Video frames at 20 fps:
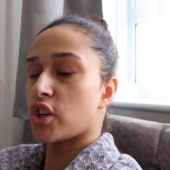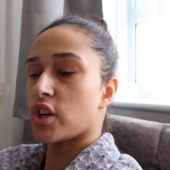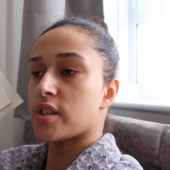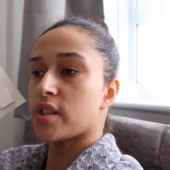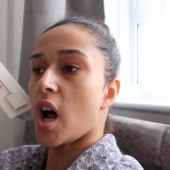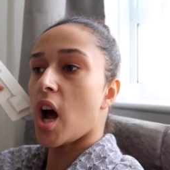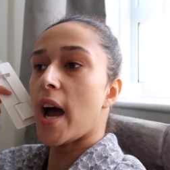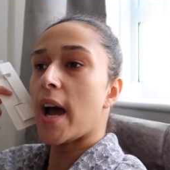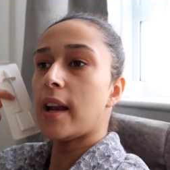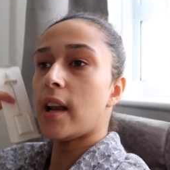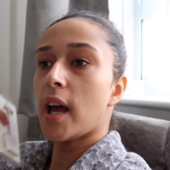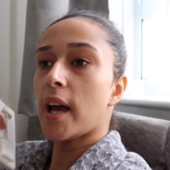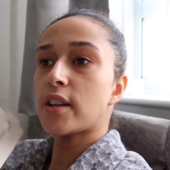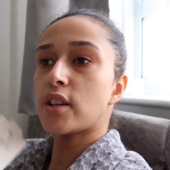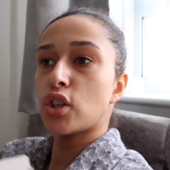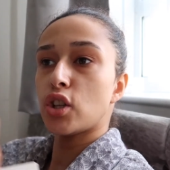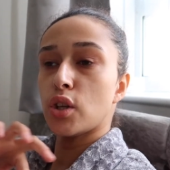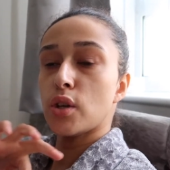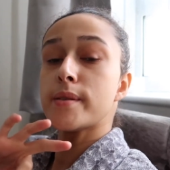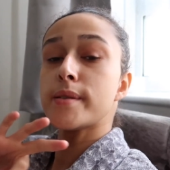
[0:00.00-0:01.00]
Just I like
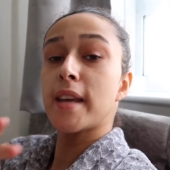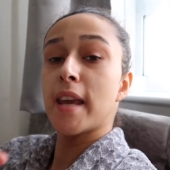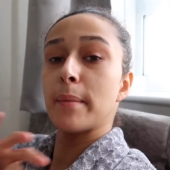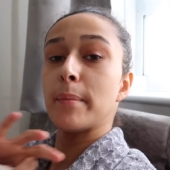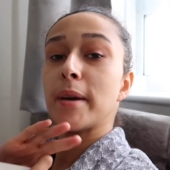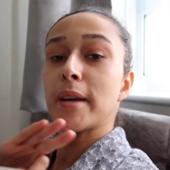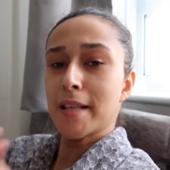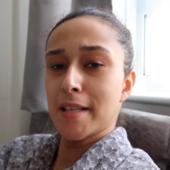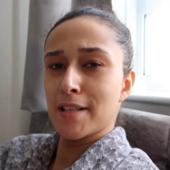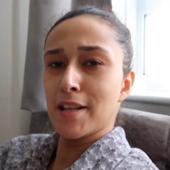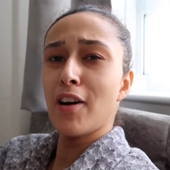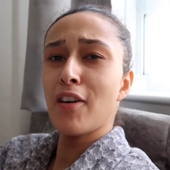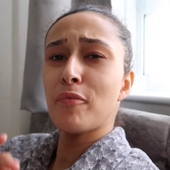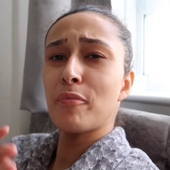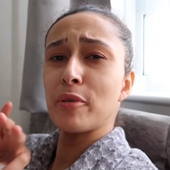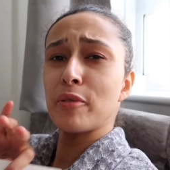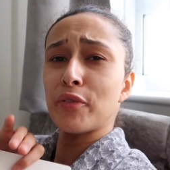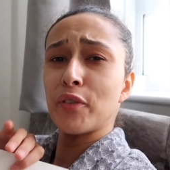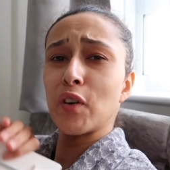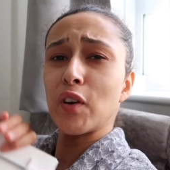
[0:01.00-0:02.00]
to use gimmick stuff
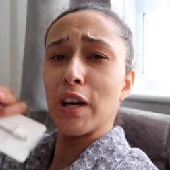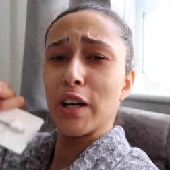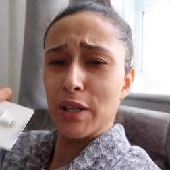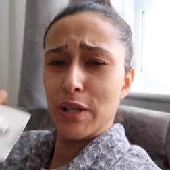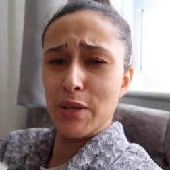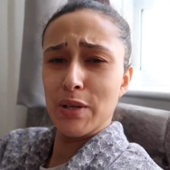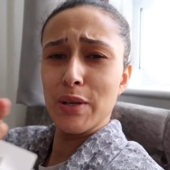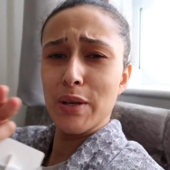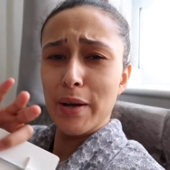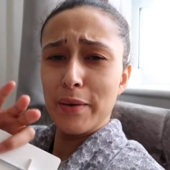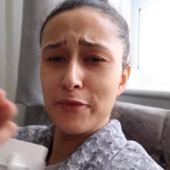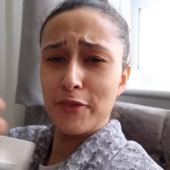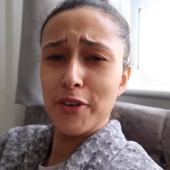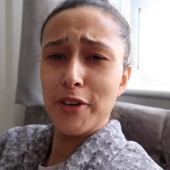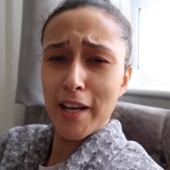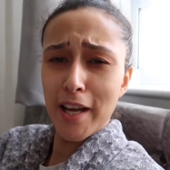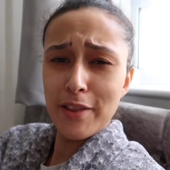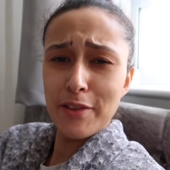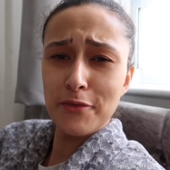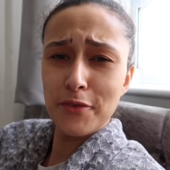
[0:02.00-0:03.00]
before I use, before
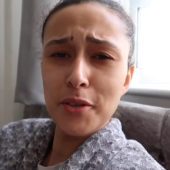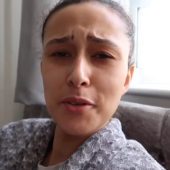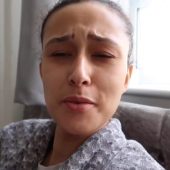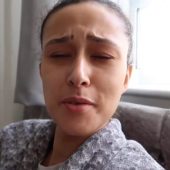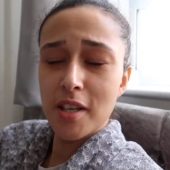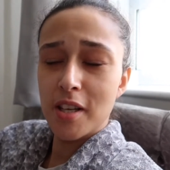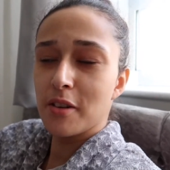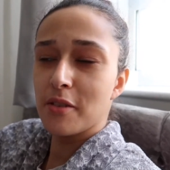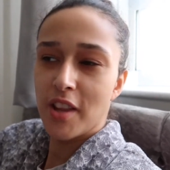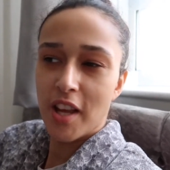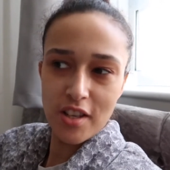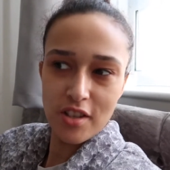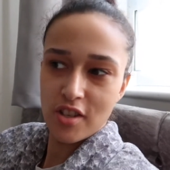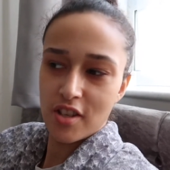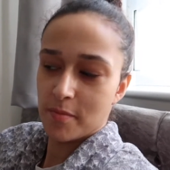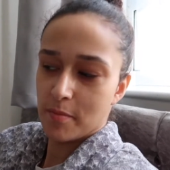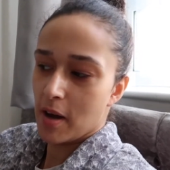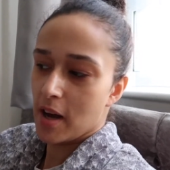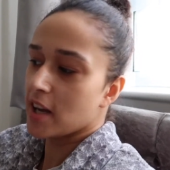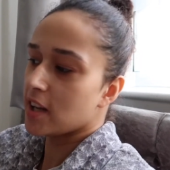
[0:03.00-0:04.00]
I get the real deal. That's
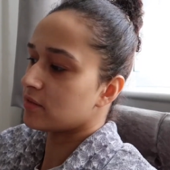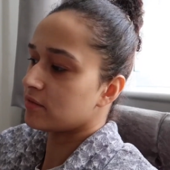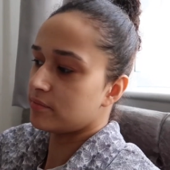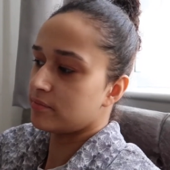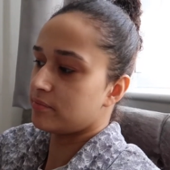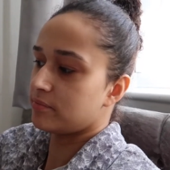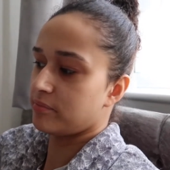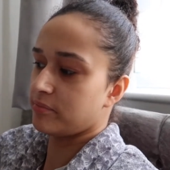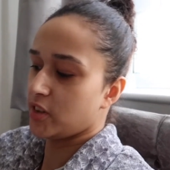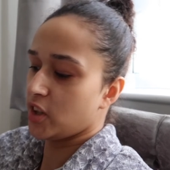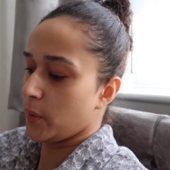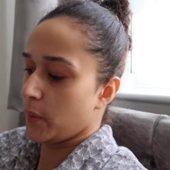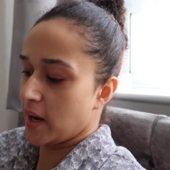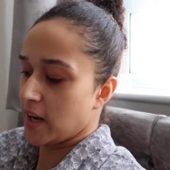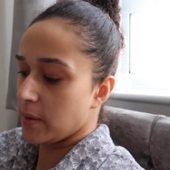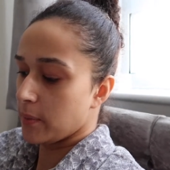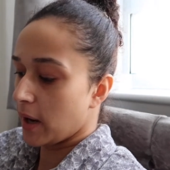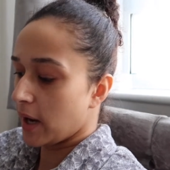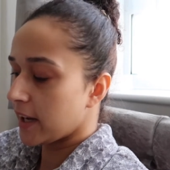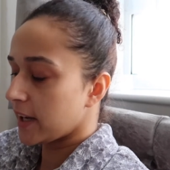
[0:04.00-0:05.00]
just my for you
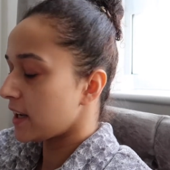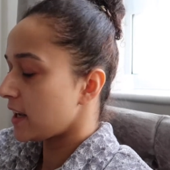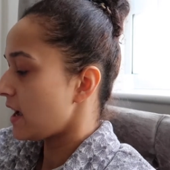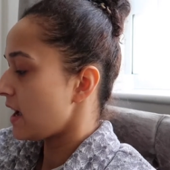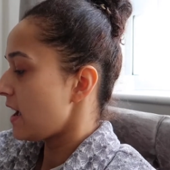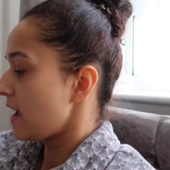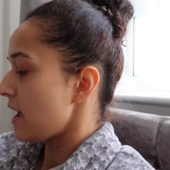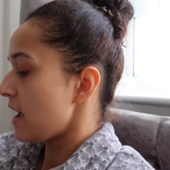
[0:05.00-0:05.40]
anyway.